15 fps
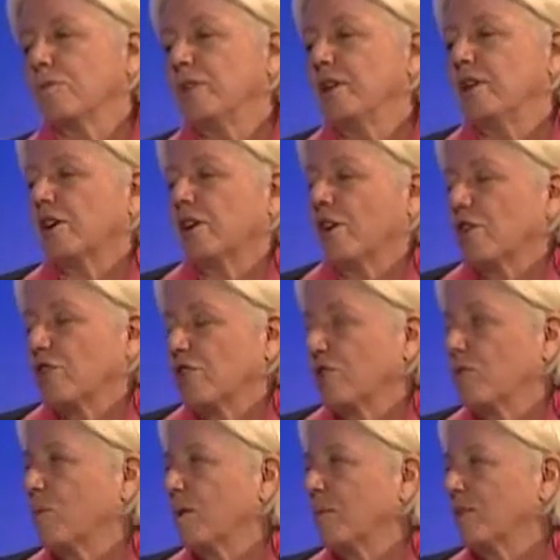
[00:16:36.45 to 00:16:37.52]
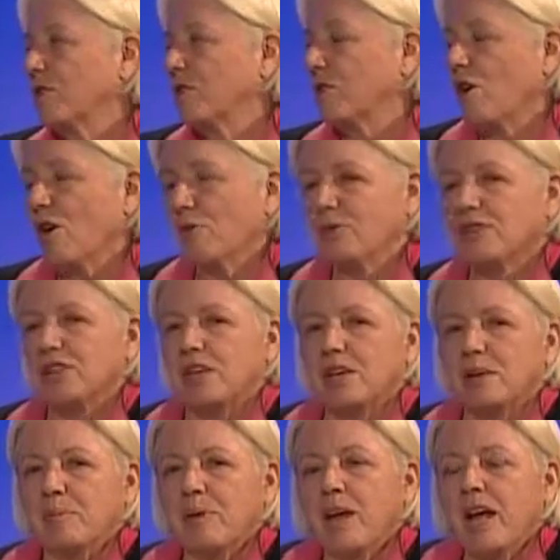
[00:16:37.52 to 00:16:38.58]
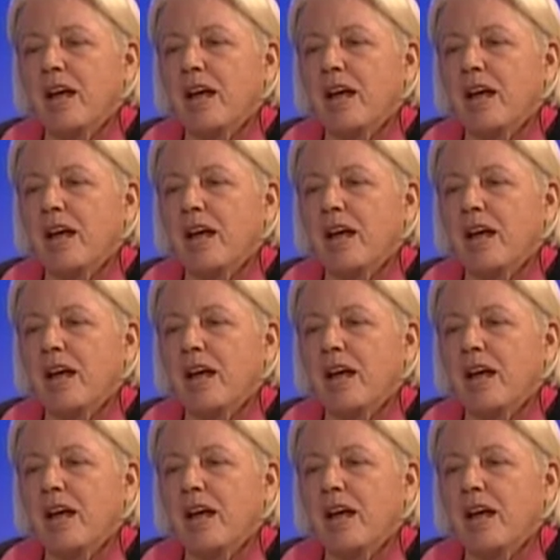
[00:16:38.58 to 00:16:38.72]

be the coach of the women's golf team,